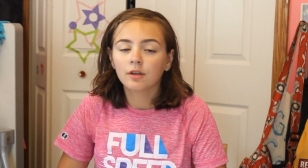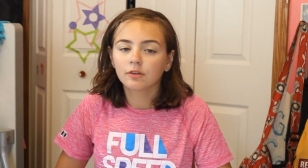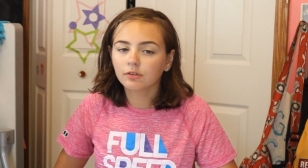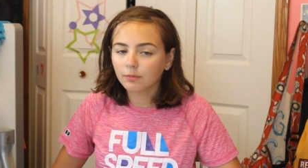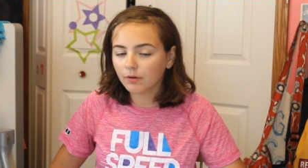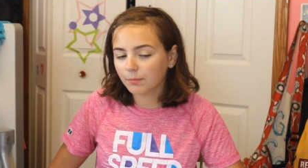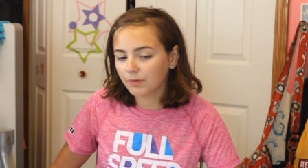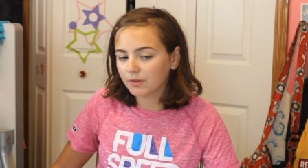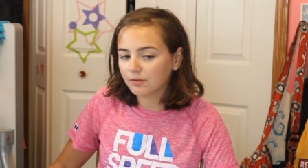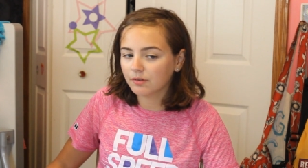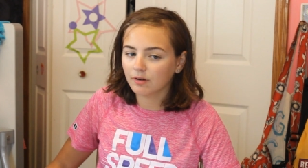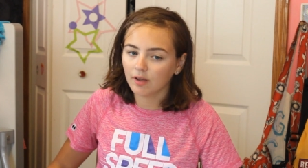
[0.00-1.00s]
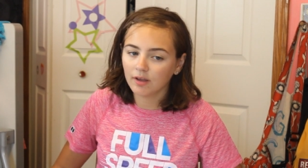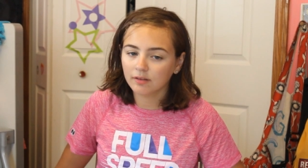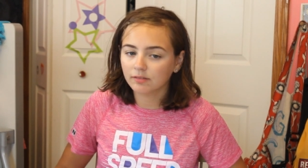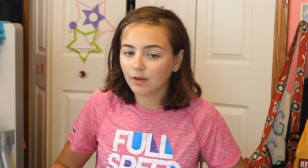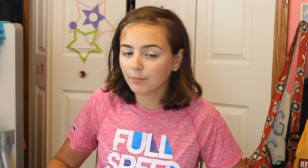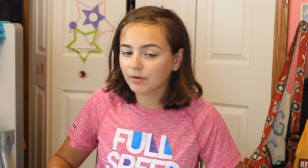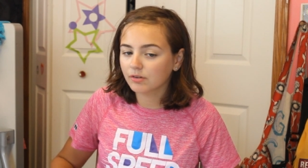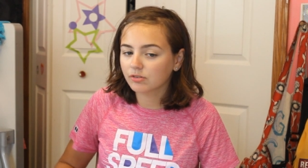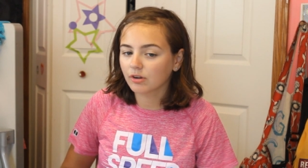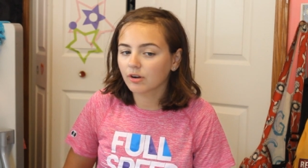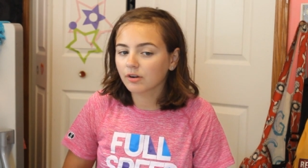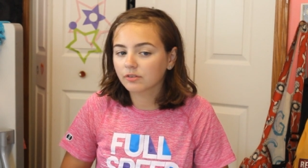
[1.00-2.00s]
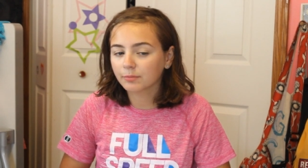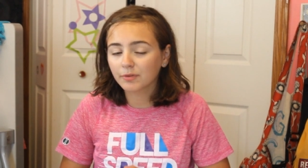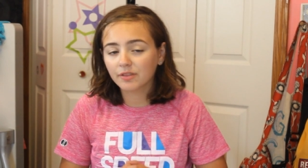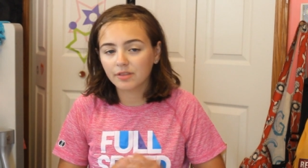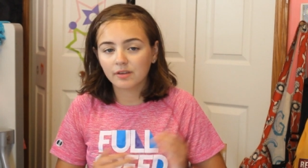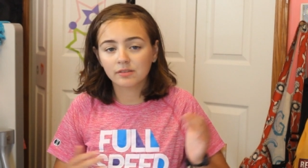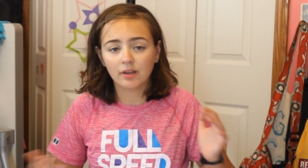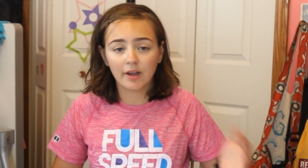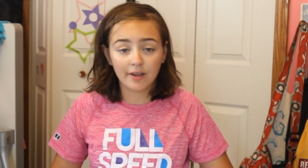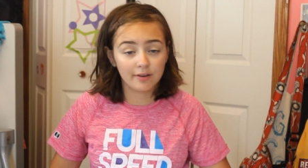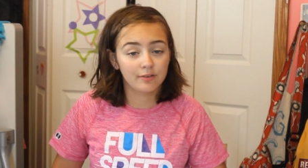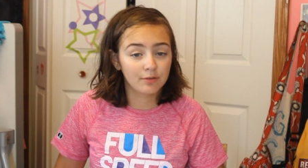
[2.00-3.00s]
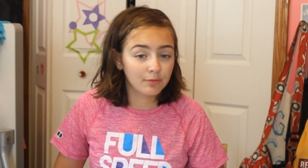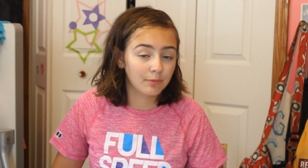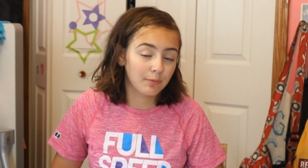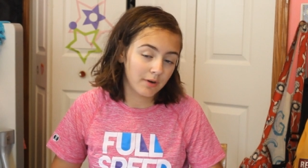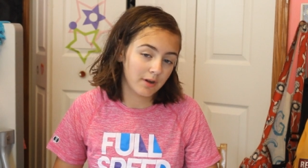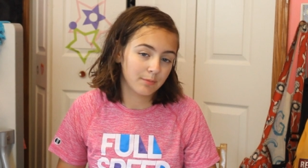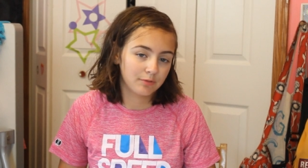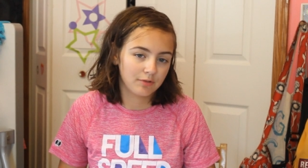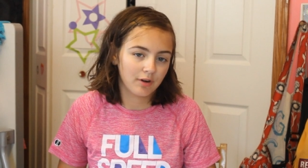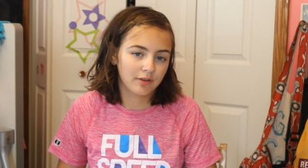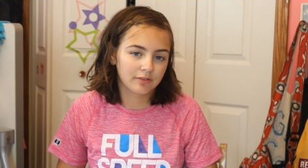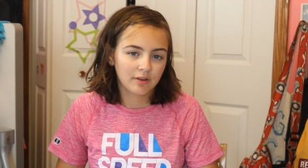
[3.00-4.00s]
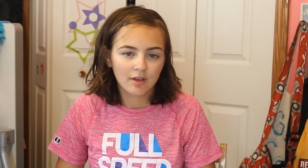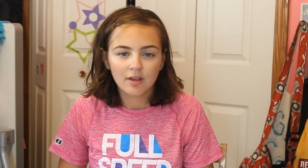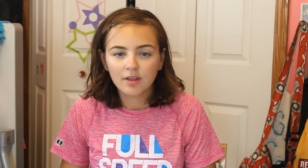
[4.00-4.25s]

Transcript: So what I'm going to do today is I'm going to share some of the things I do when I'm stressed.